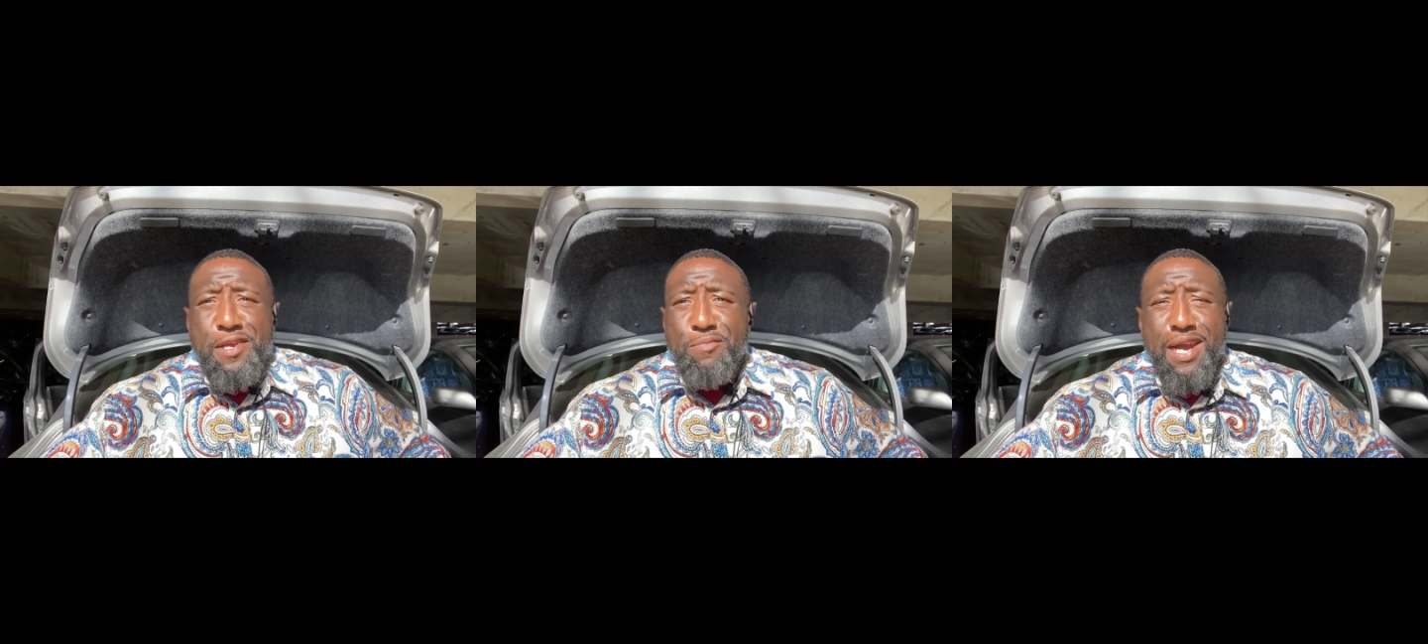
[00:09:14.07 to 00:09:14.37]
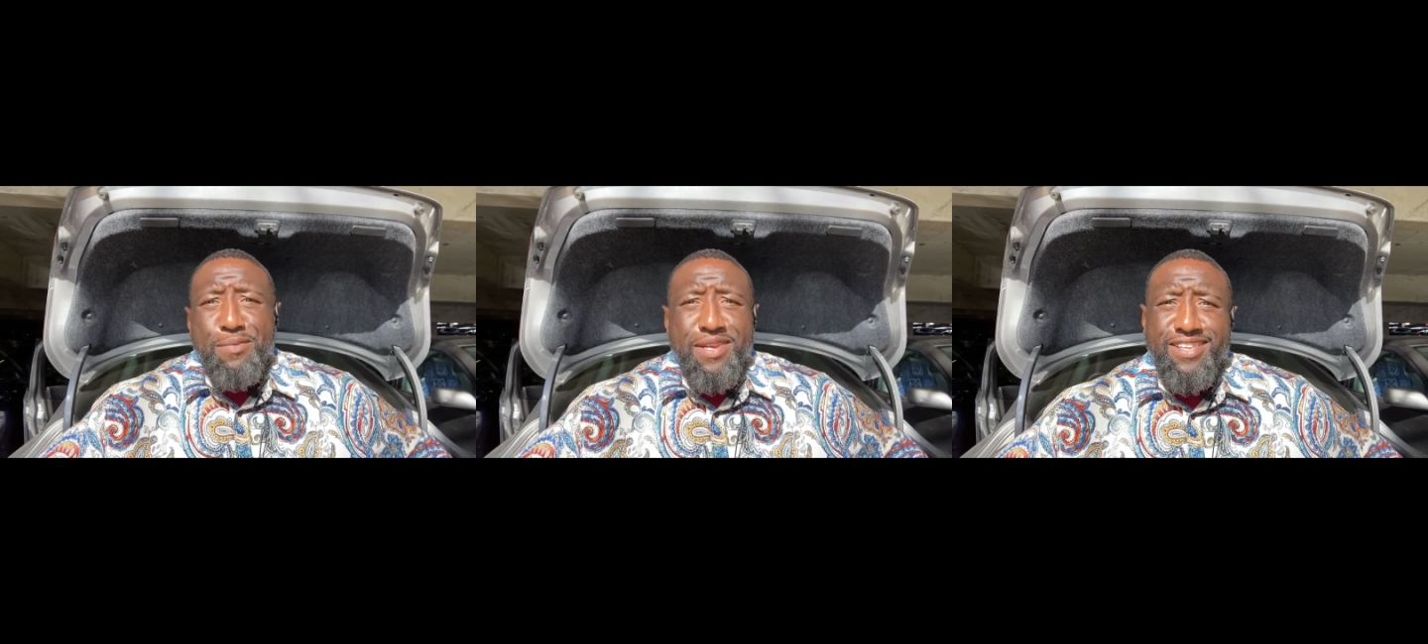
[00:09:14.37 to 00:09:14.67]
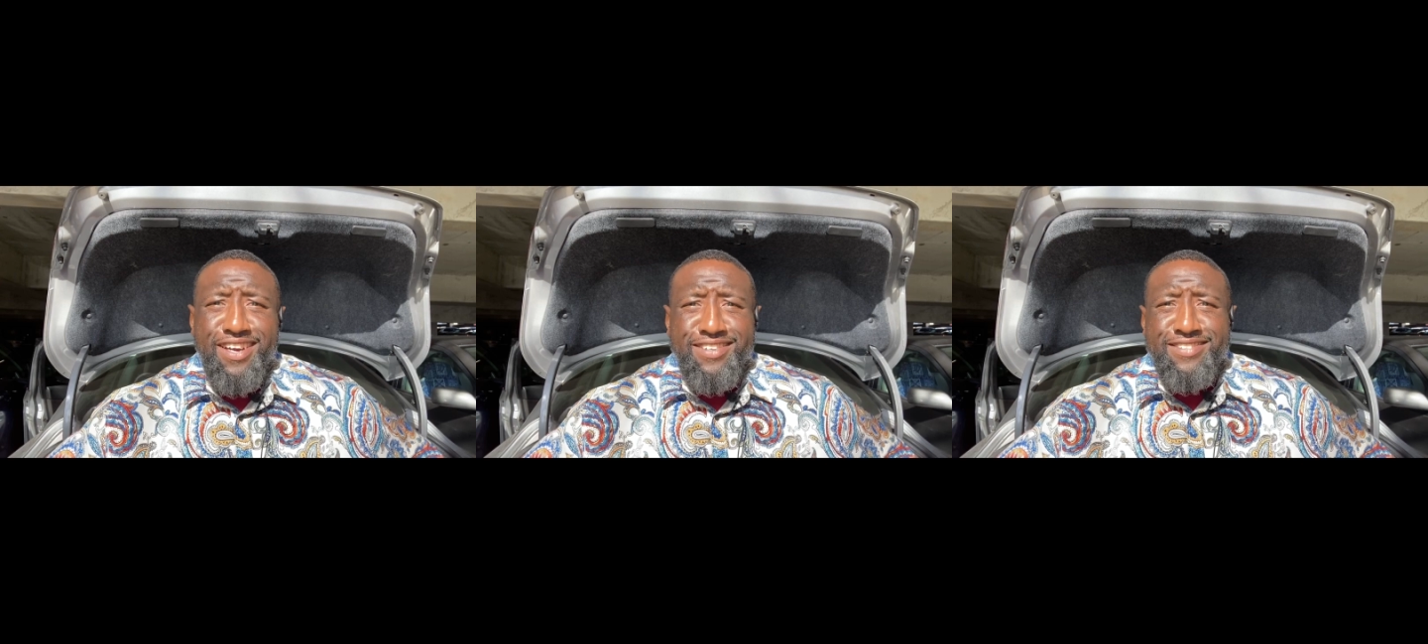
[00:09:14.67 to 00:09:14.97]
Might have been a
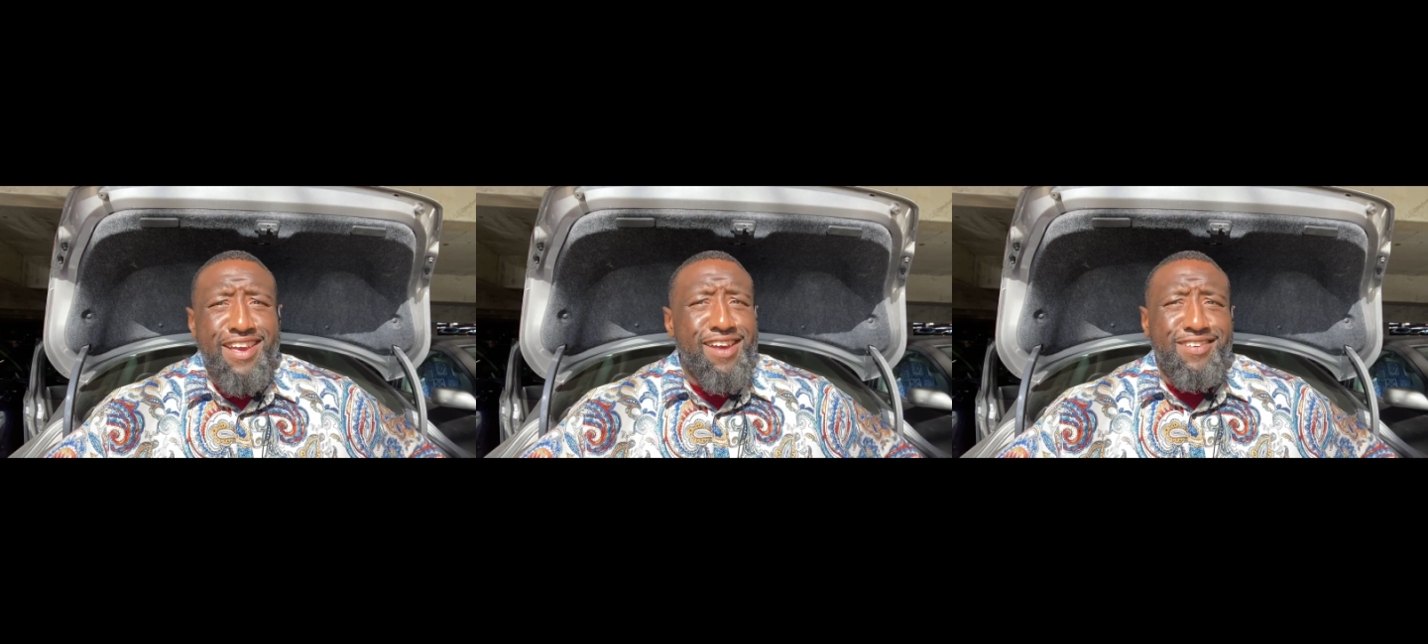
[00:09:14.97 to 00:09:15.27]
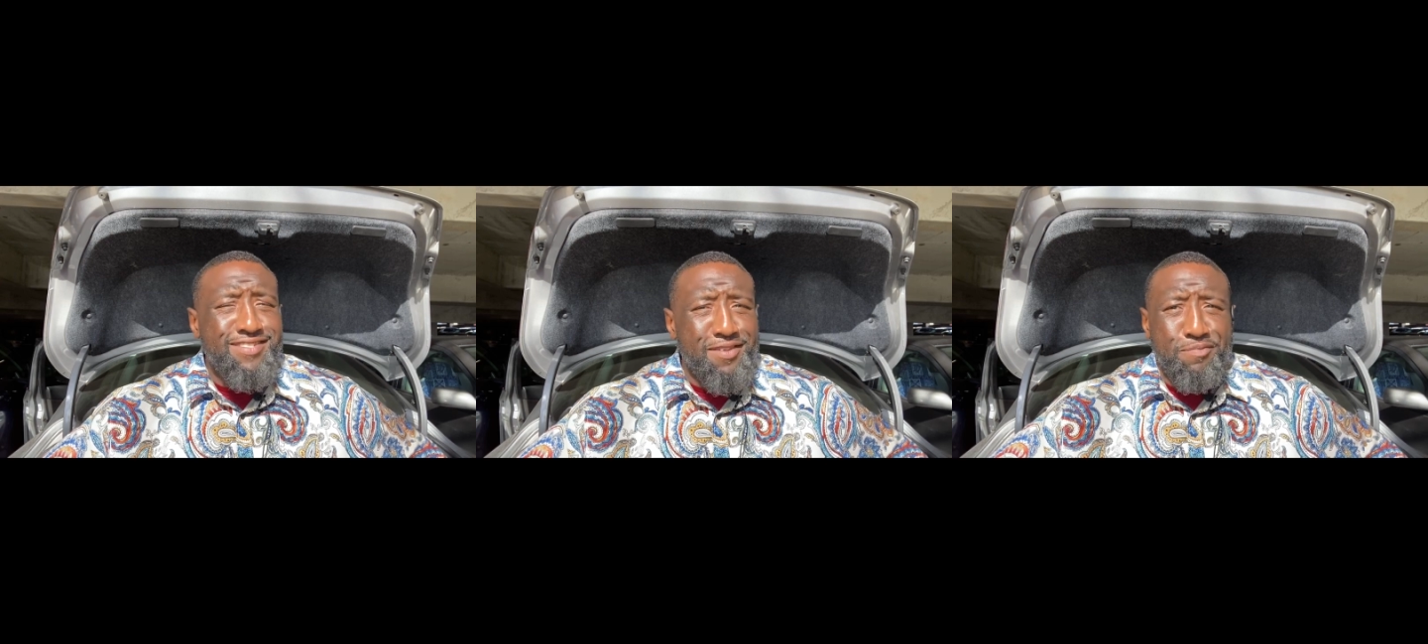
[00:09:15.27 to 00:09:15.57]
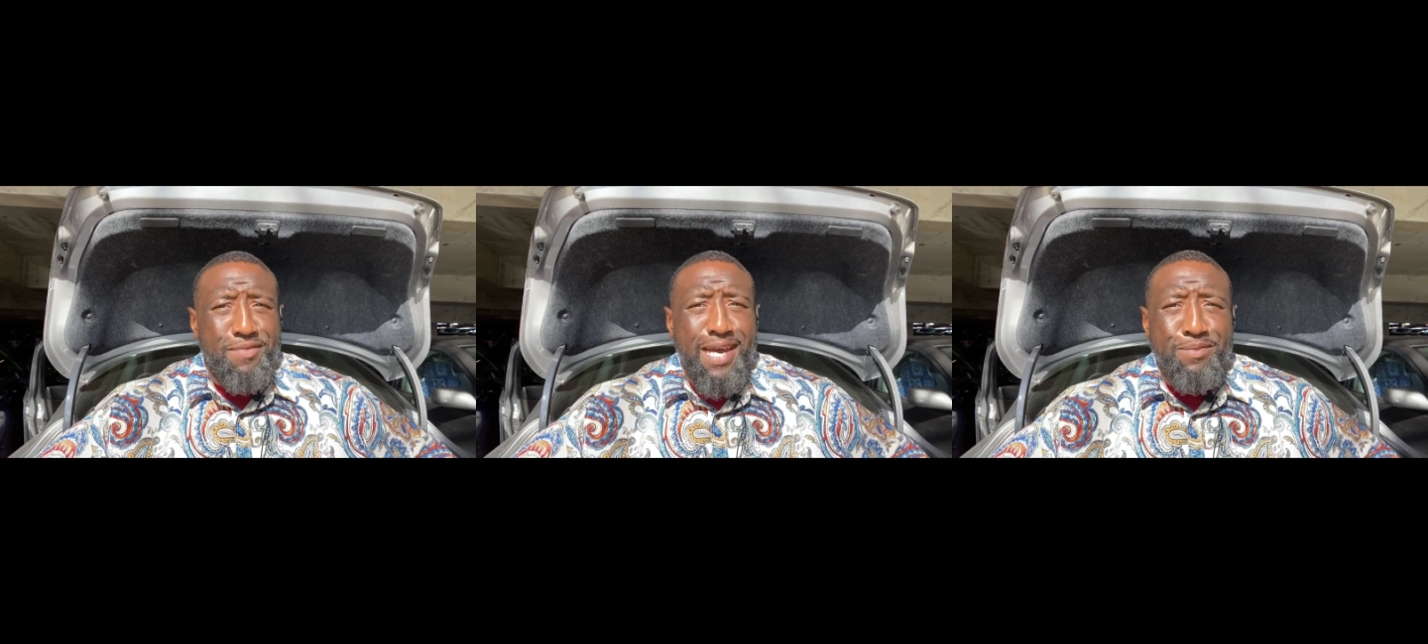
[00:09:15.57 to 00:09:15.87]
touchdown,
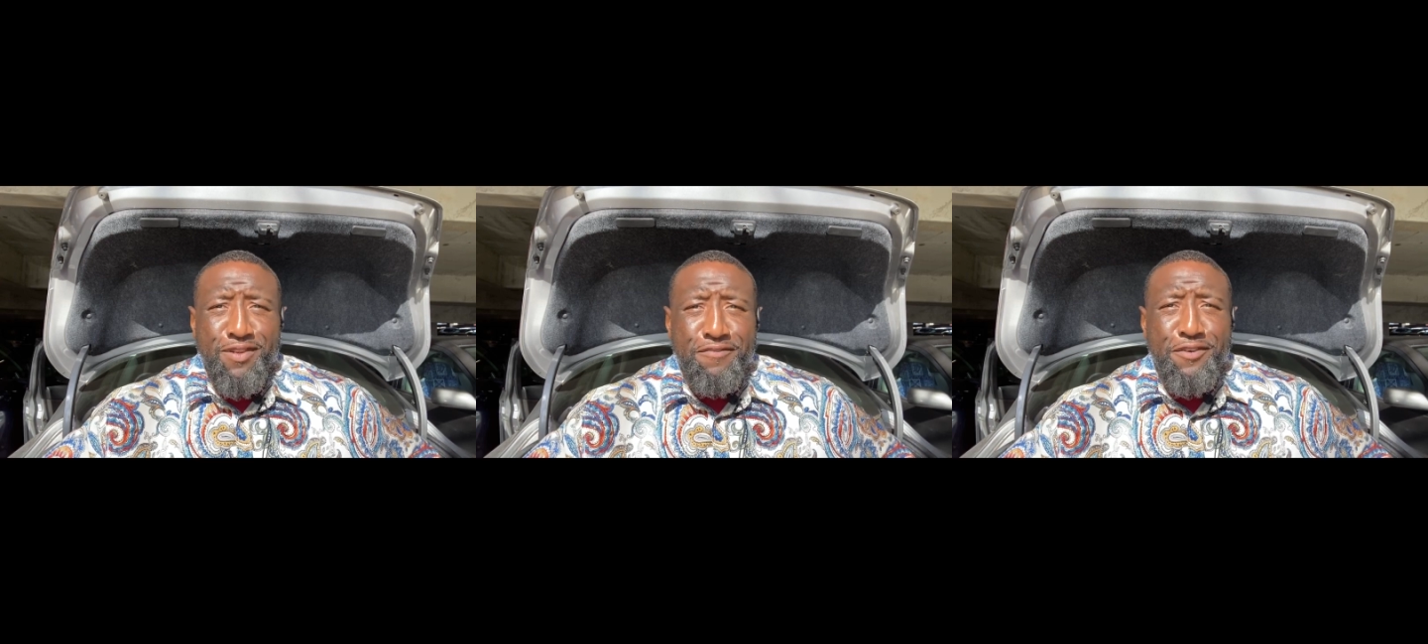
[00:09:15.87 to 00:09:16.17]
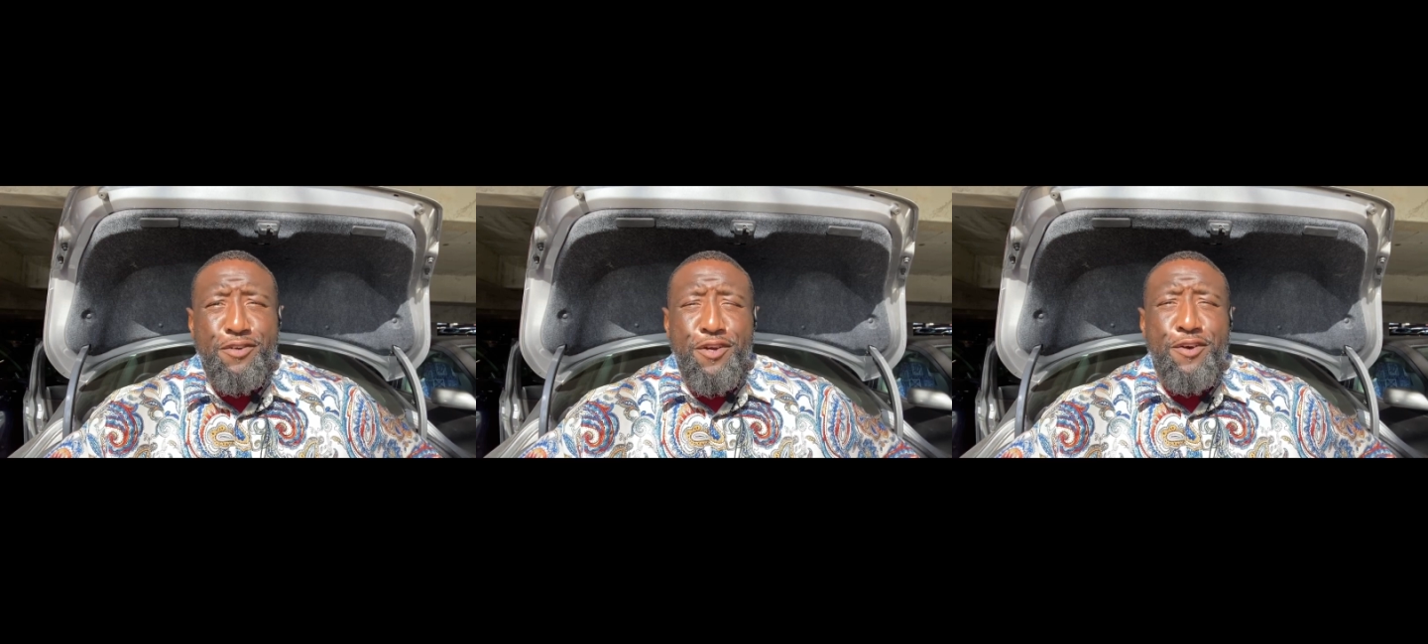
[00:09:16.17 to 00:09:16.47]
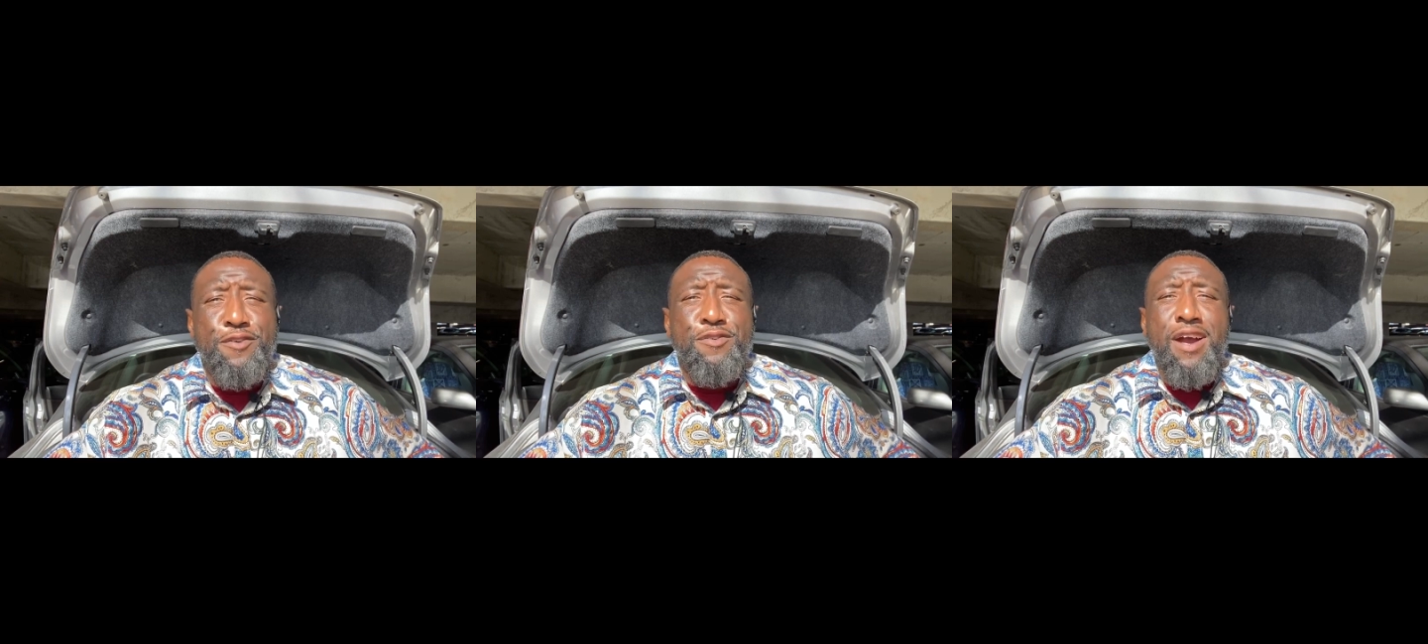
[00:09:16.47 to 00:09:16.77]
might have been a field
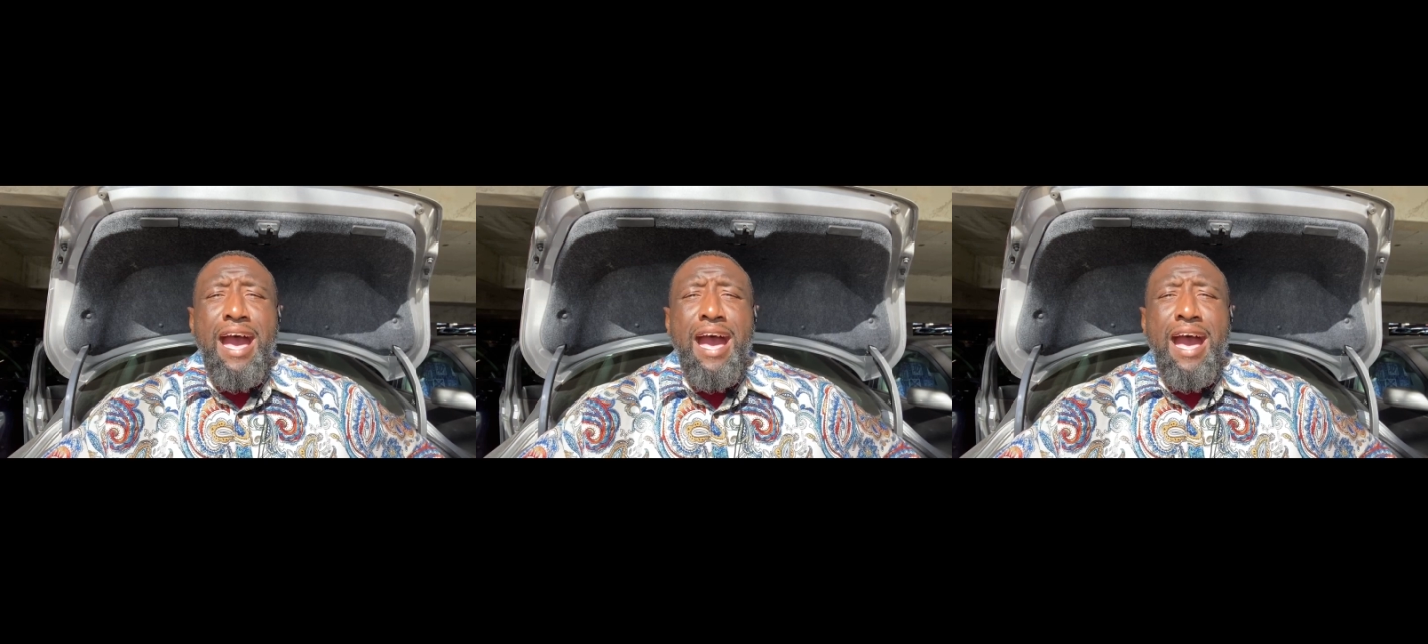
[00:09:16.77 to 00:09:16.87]
goal.